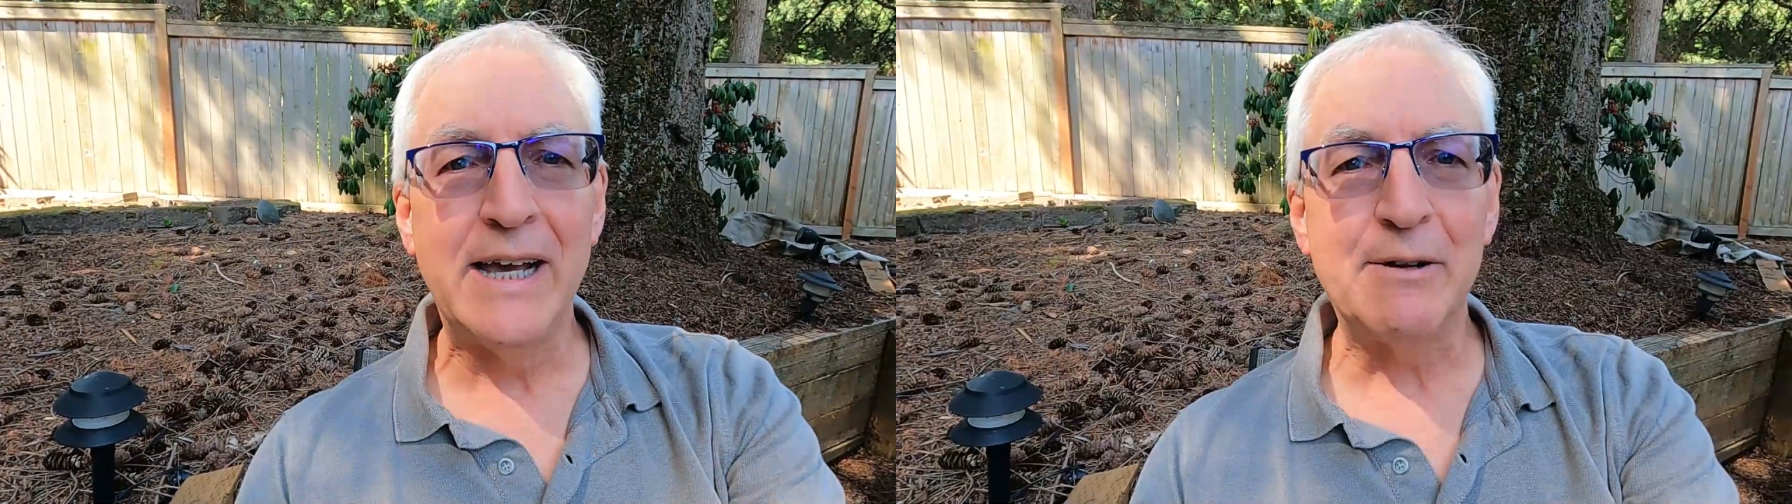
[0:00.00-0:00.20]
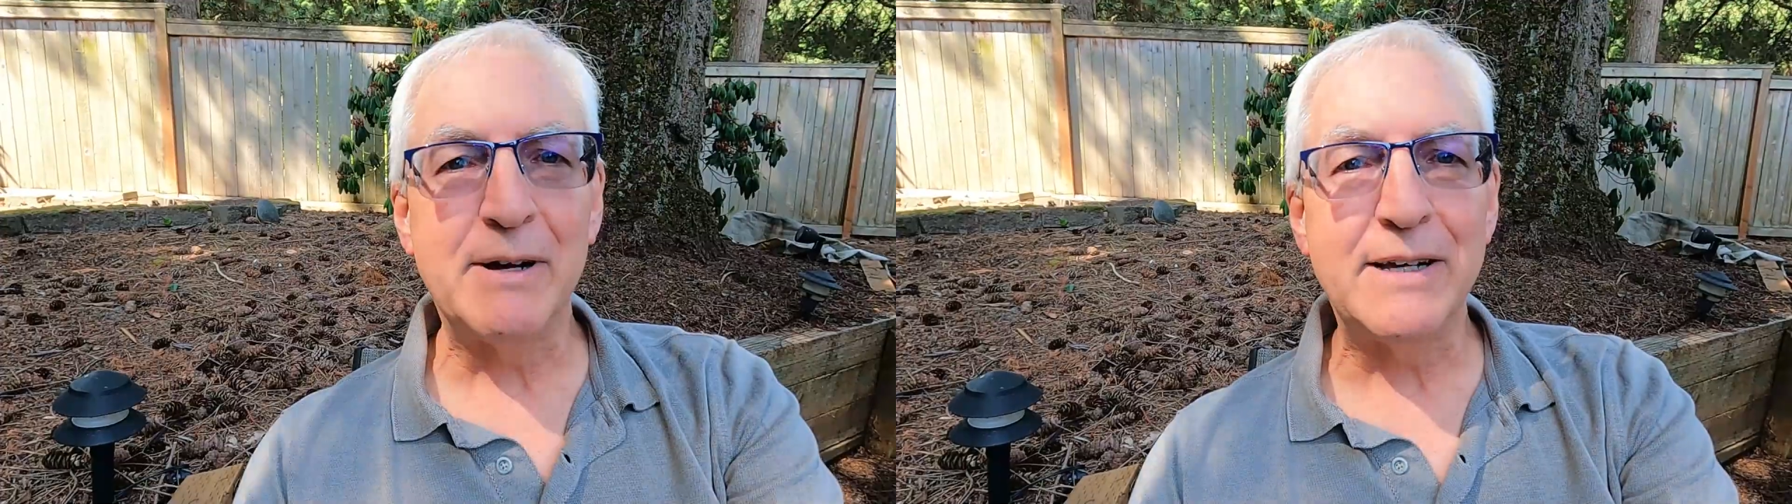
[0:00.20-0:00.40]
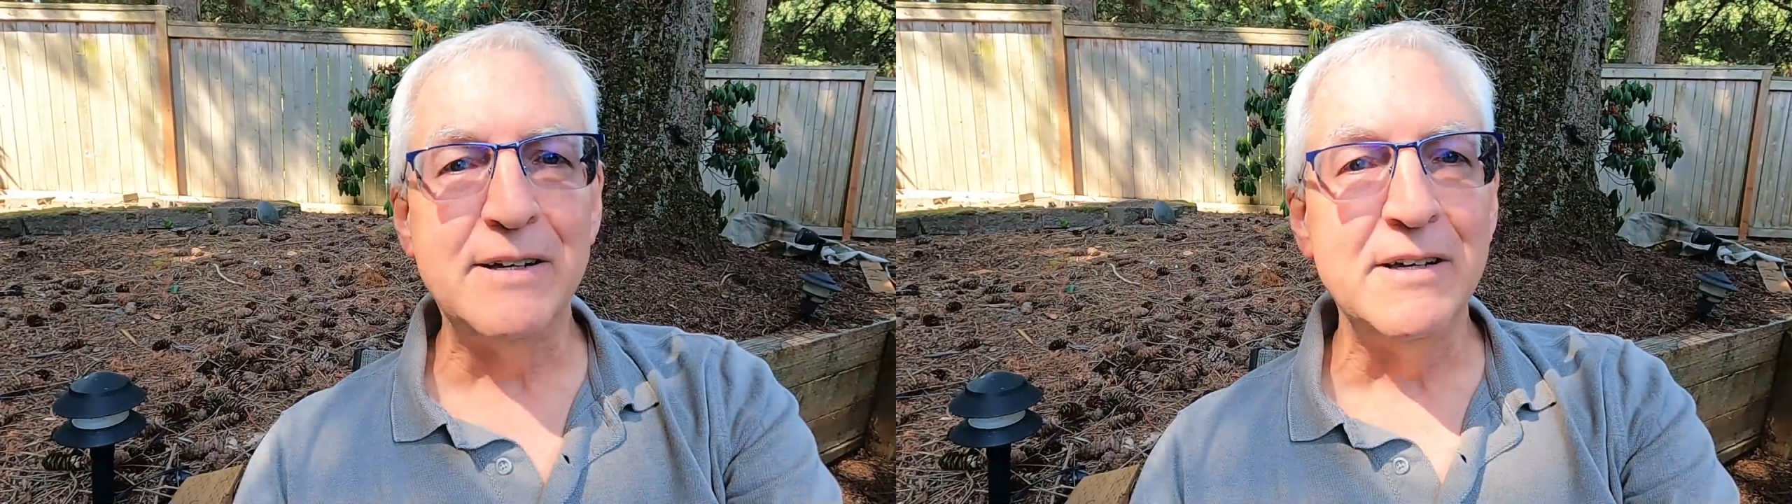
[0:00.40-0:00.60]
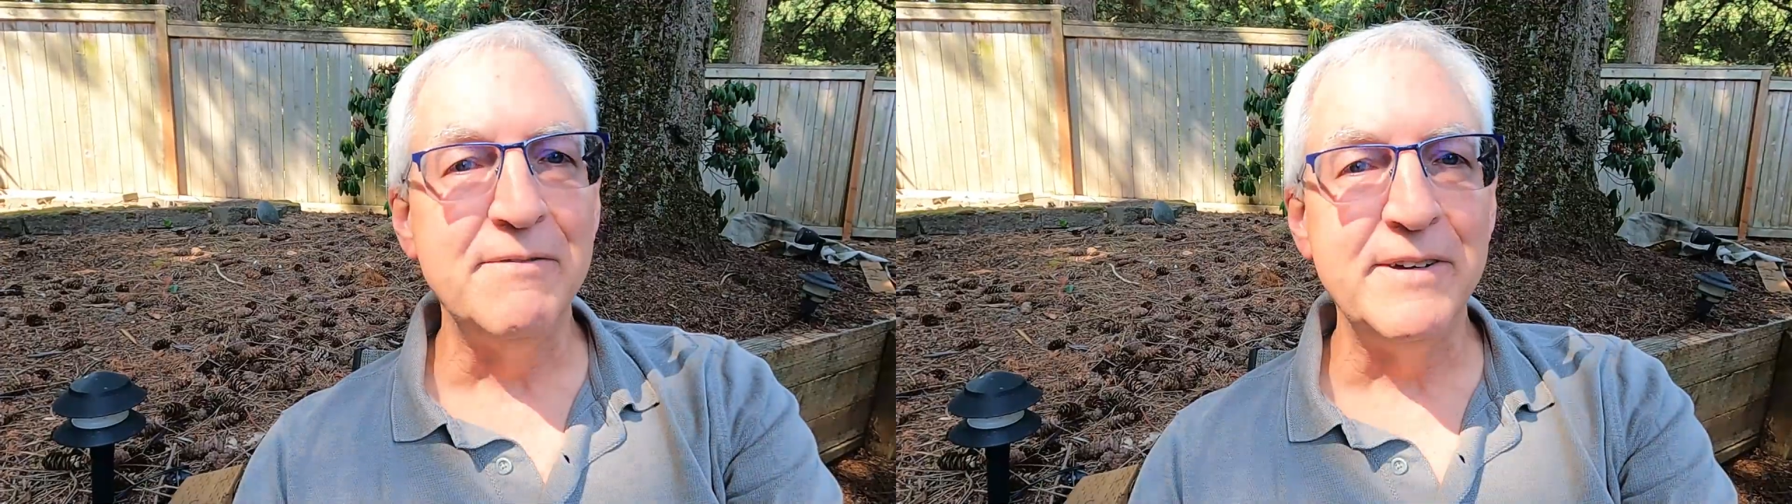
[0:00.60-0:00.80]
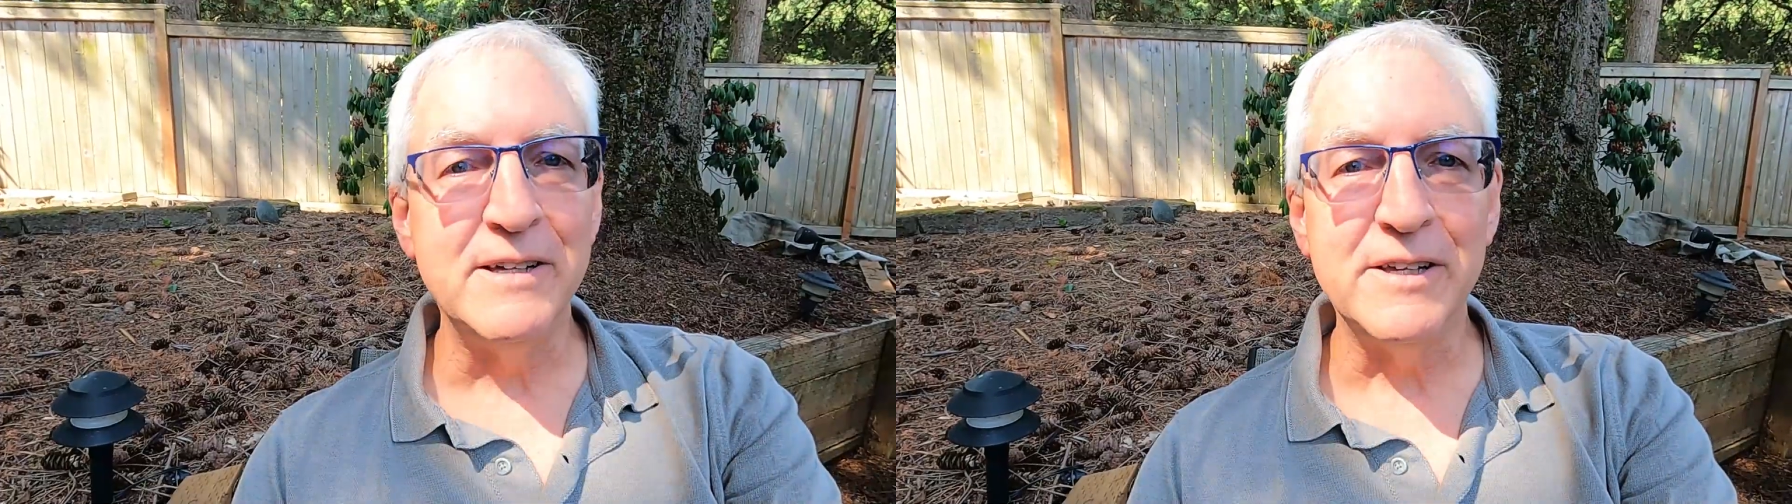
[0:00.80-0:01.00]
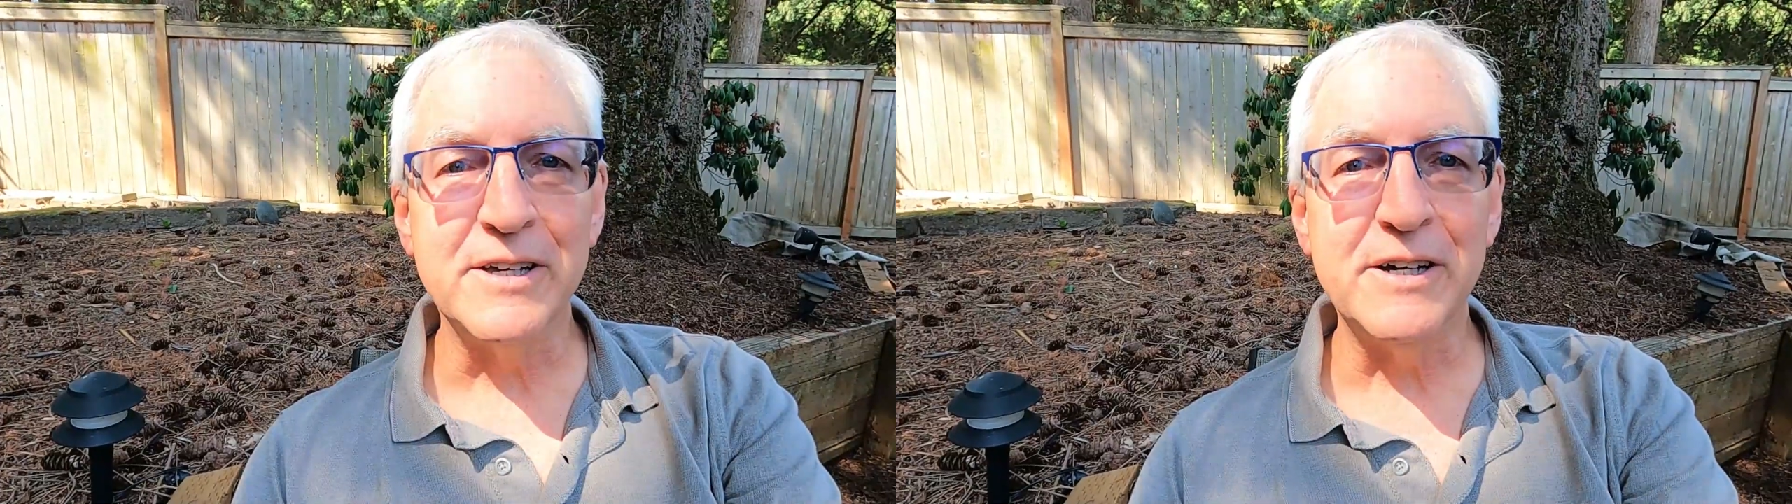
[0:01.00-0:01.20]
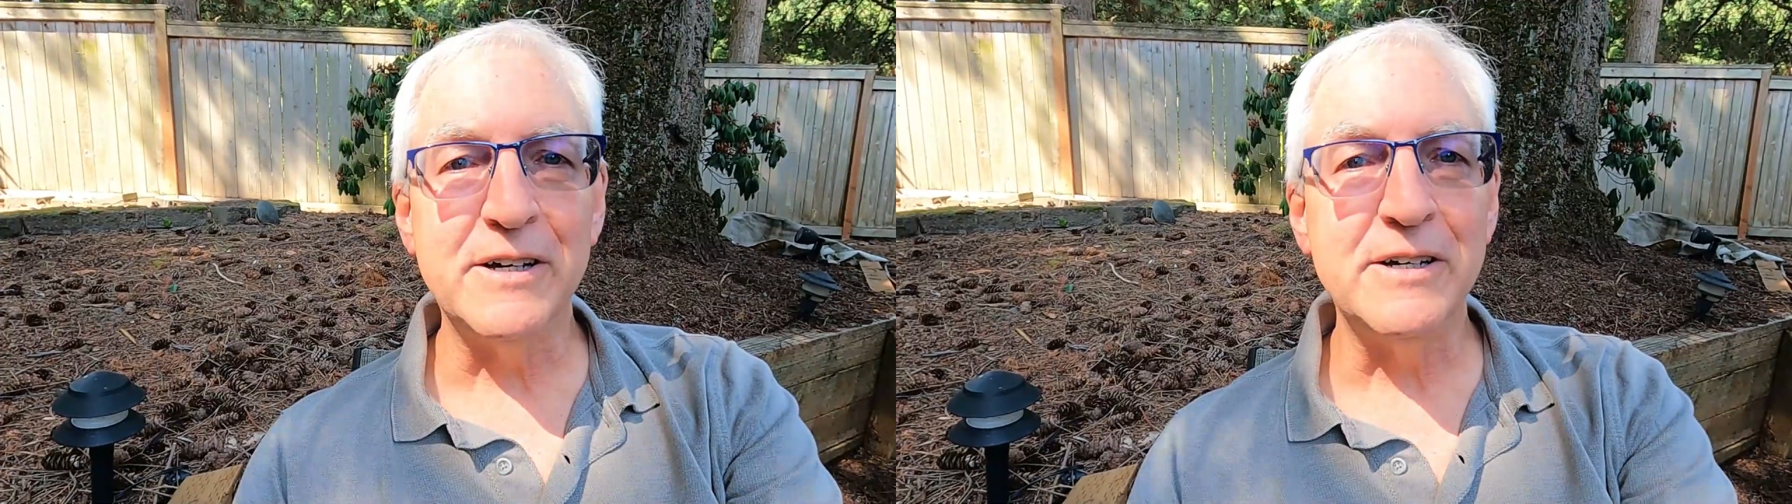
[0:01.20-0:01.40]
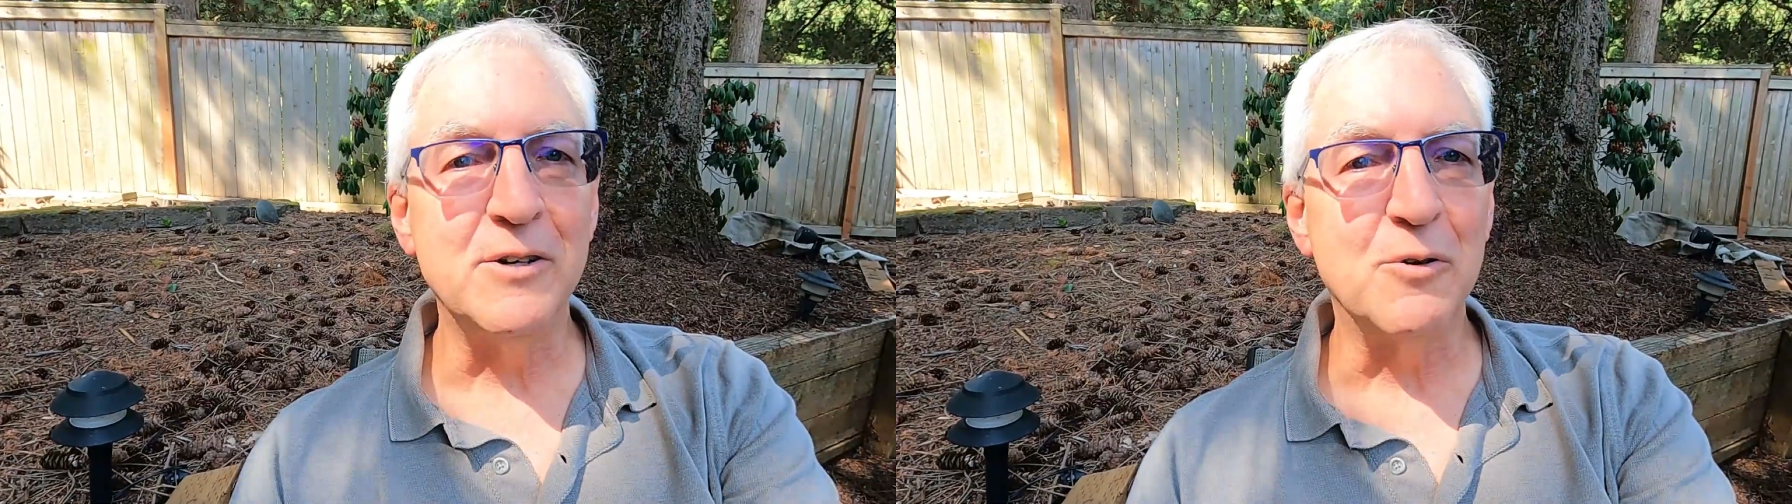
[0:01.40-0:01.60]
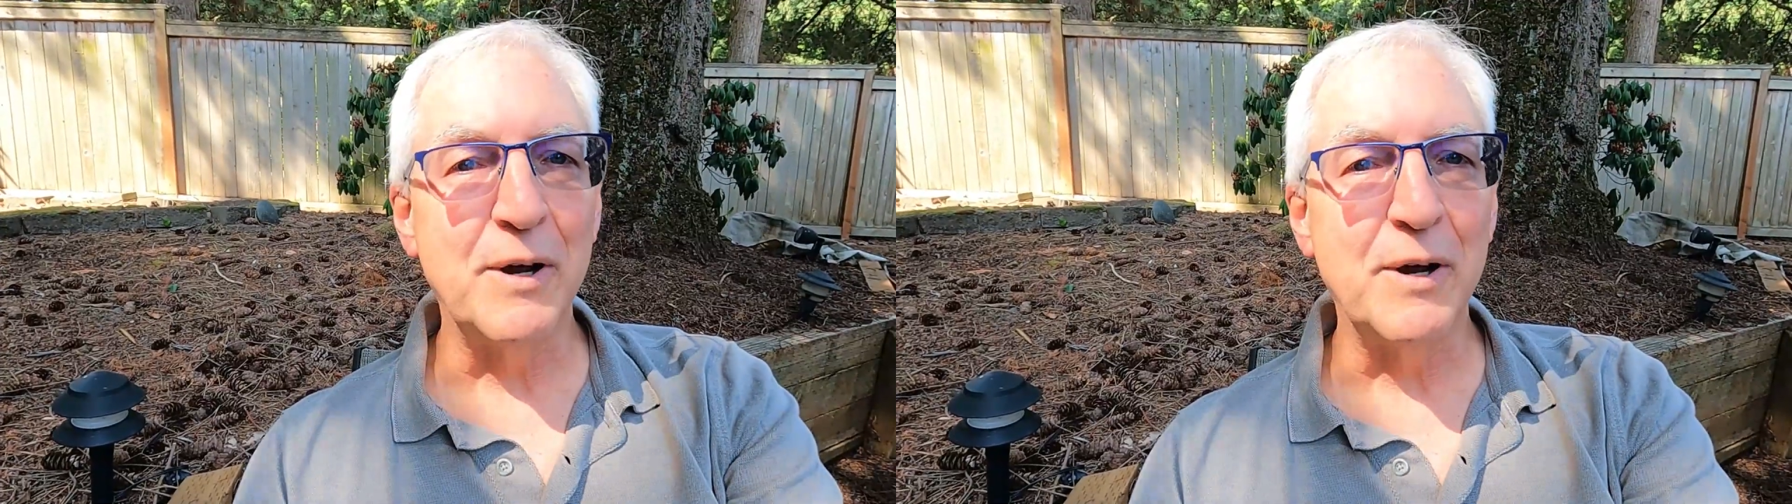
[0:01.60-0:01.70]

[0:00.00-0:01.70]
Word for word: Anyway, feeling good,